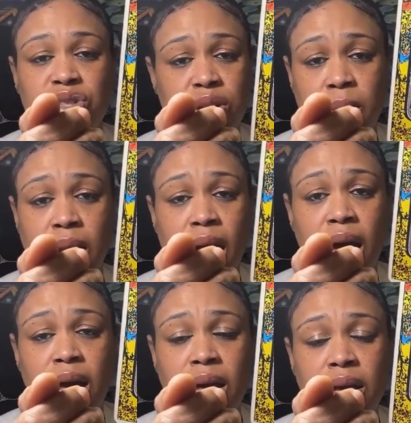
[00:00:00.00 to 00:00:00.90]

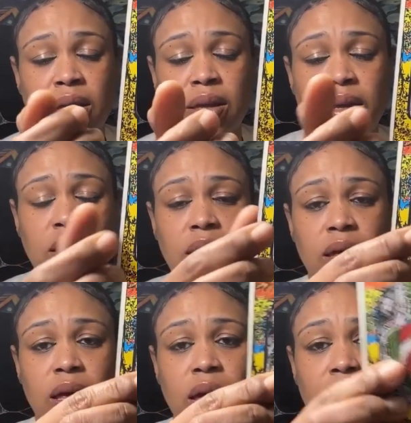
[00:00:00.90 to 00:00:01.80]
Gemini.
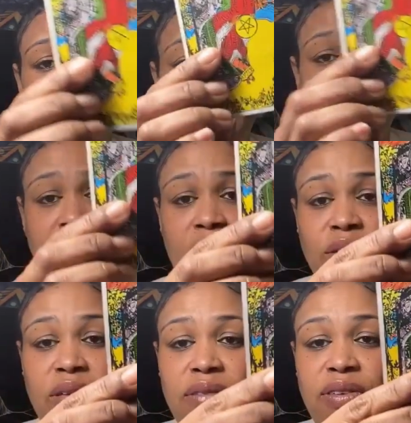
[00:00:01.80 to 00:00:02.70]
And
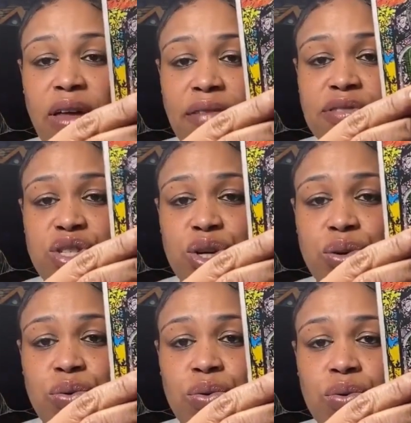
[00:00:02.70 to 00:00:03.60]
now they've left you.